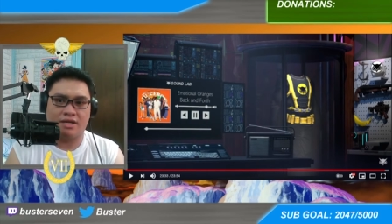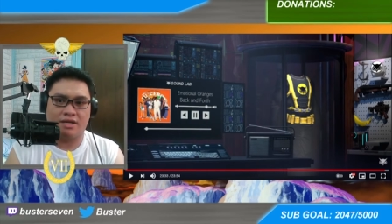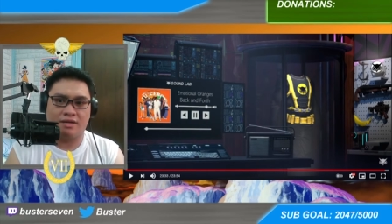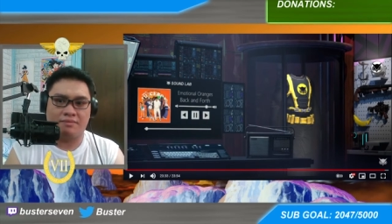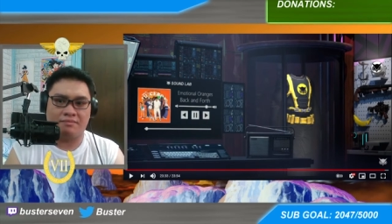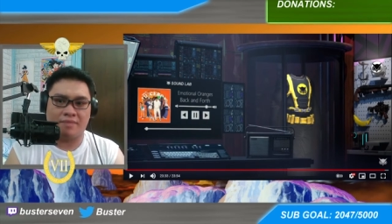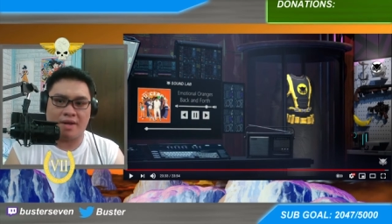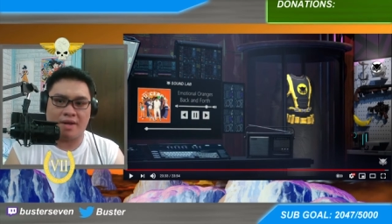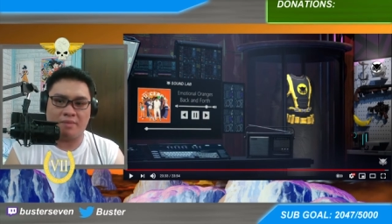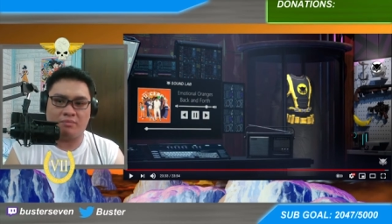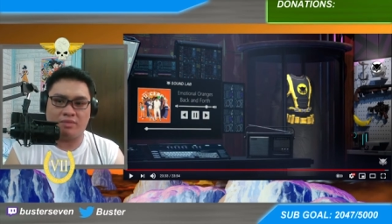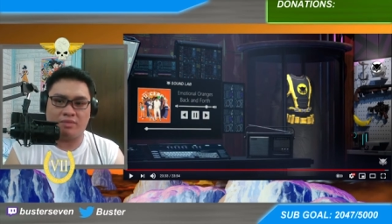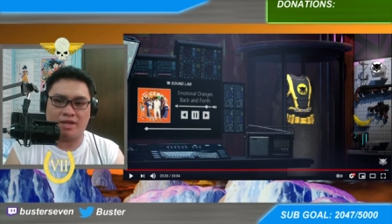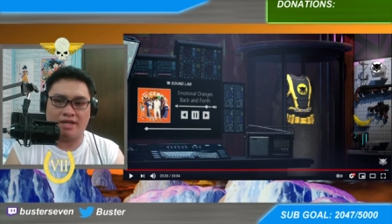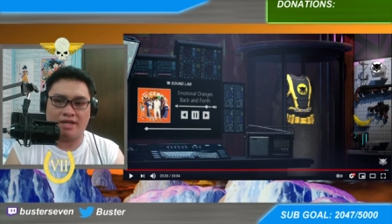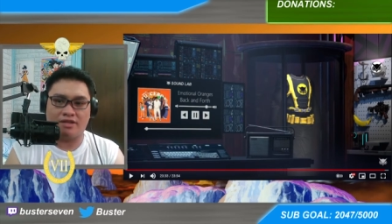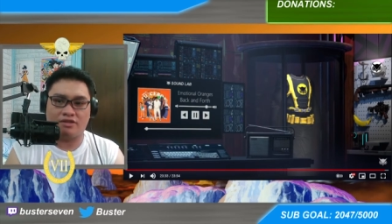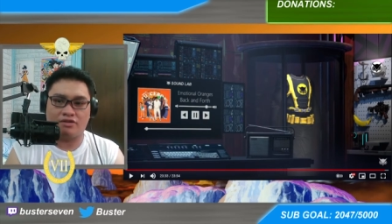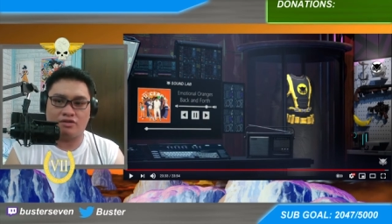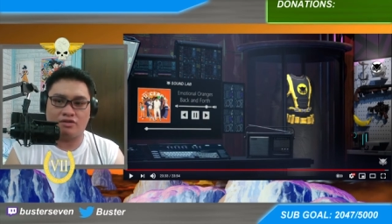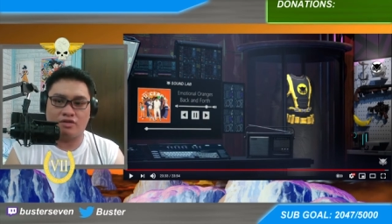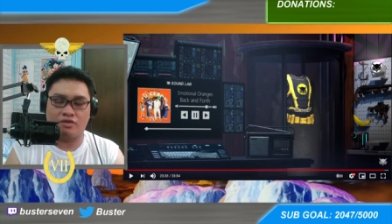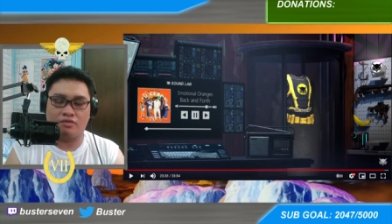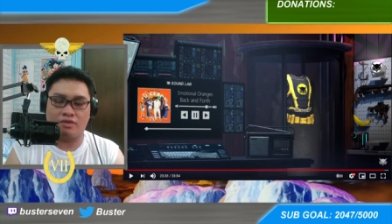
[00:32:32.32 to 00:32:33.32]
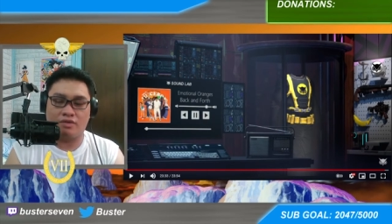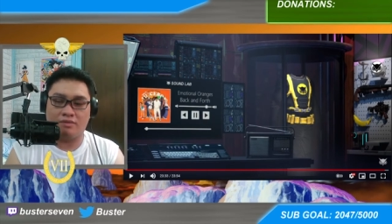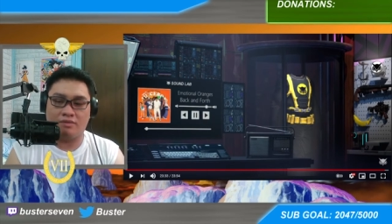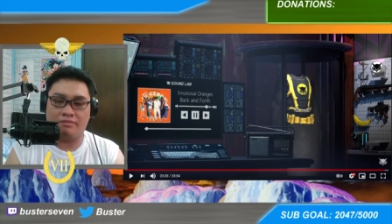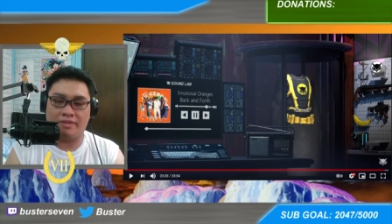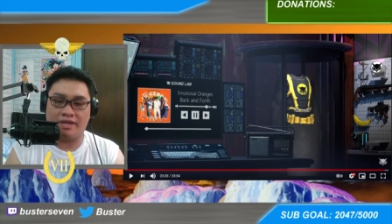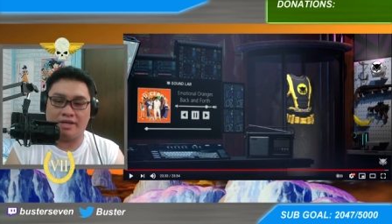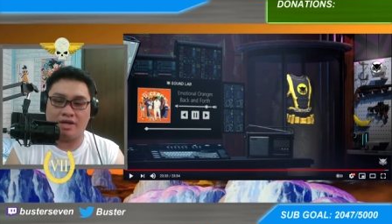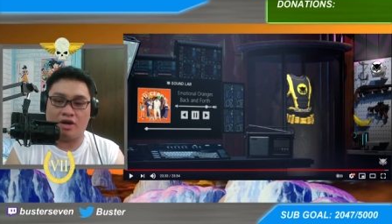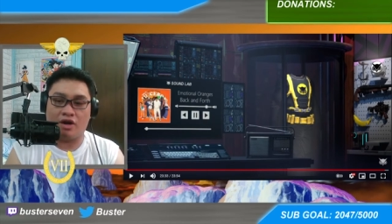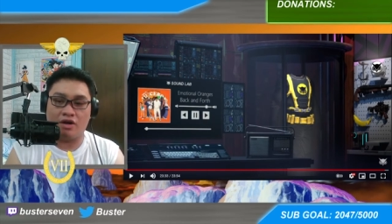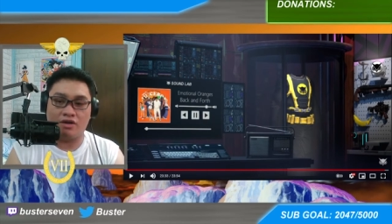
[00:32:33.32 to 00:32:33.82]
my playthrough will
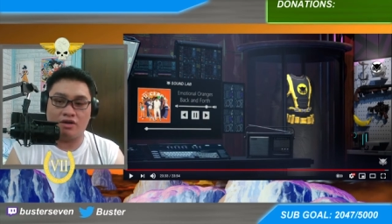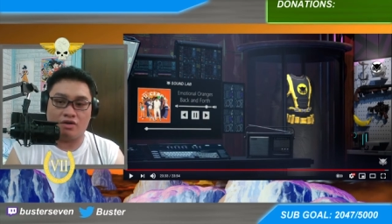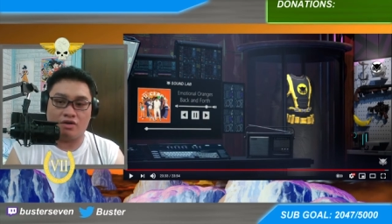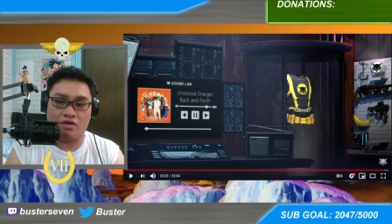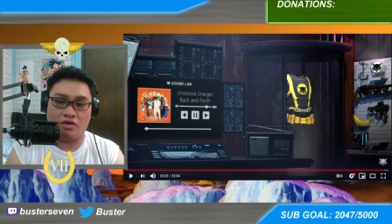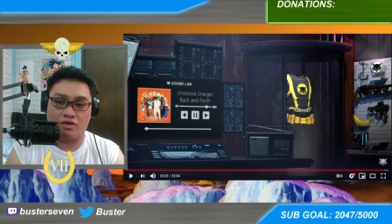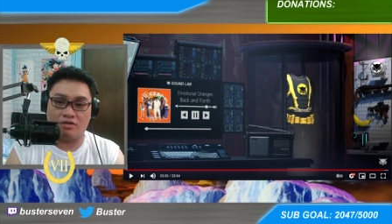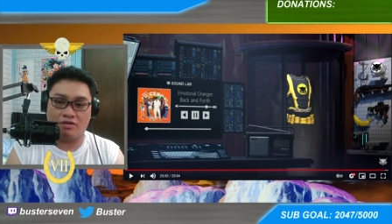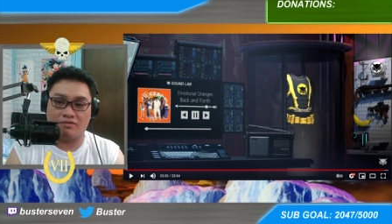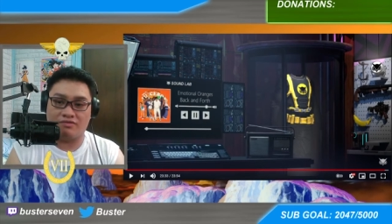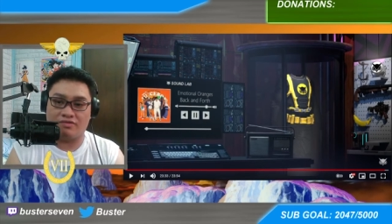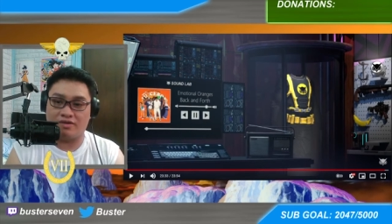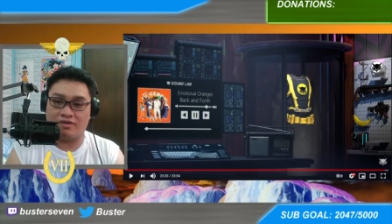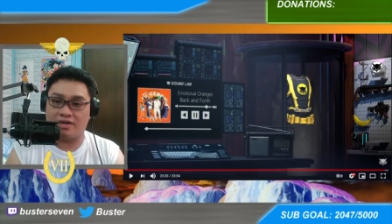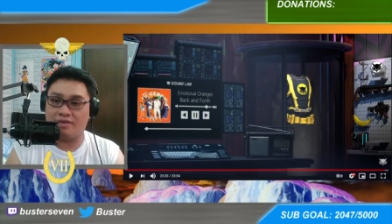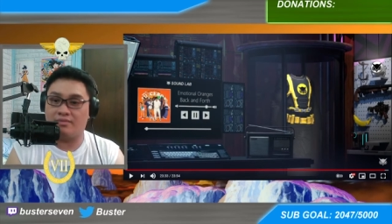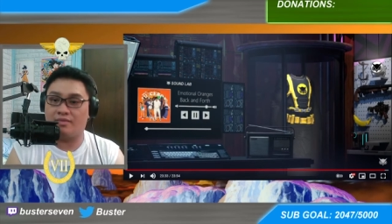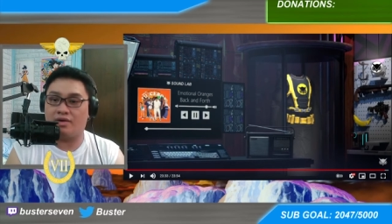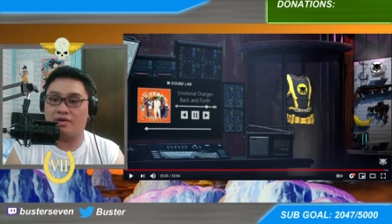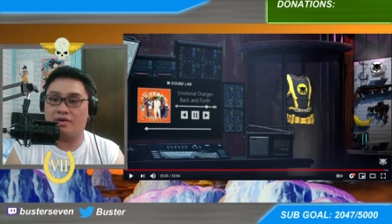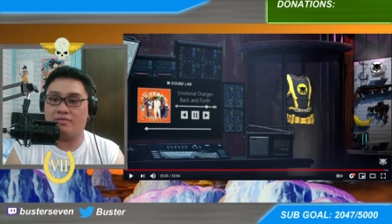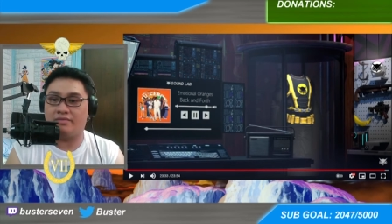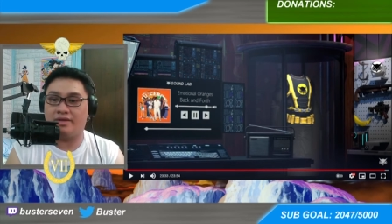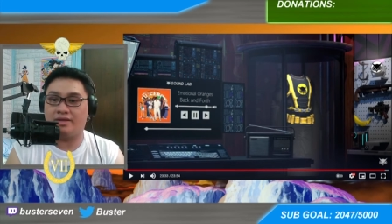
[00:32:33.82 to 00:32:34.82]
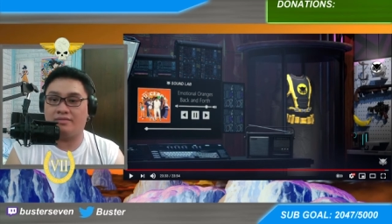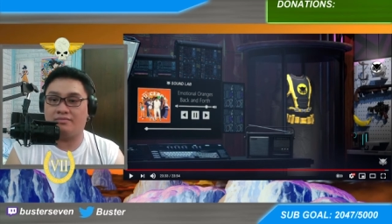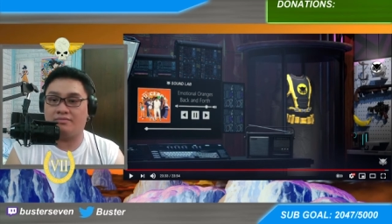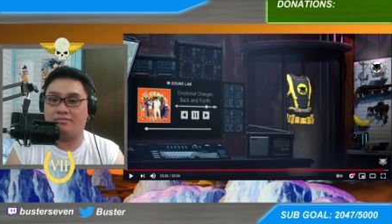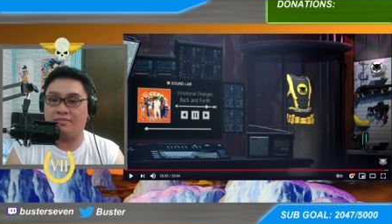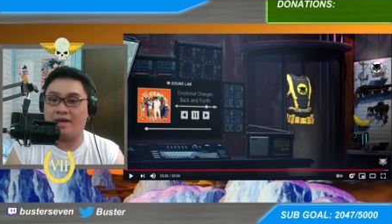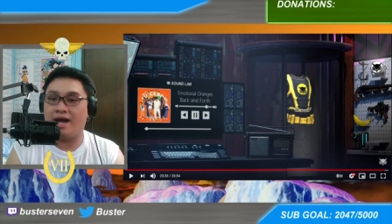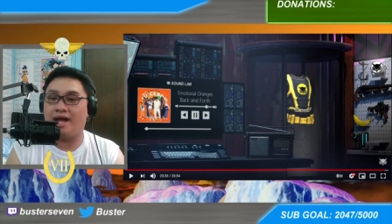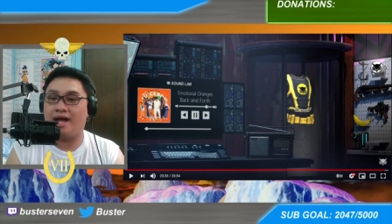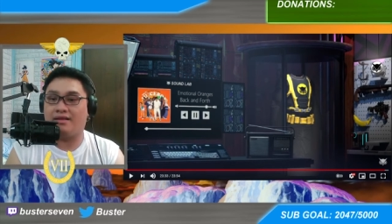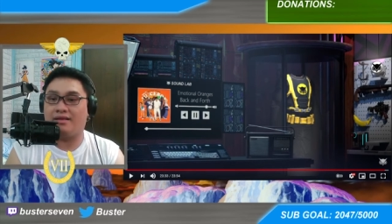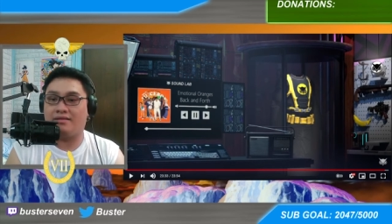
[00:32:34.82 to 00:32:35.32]
be on hold for the moment,
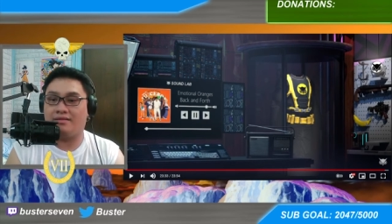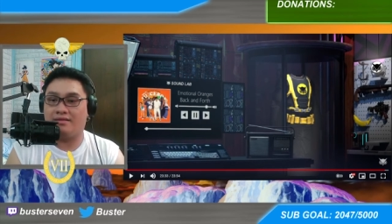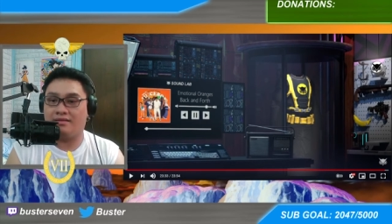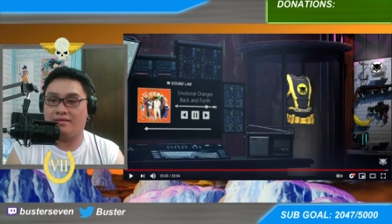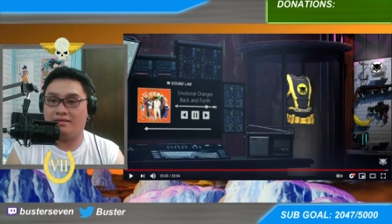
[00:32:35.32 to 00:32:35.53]
but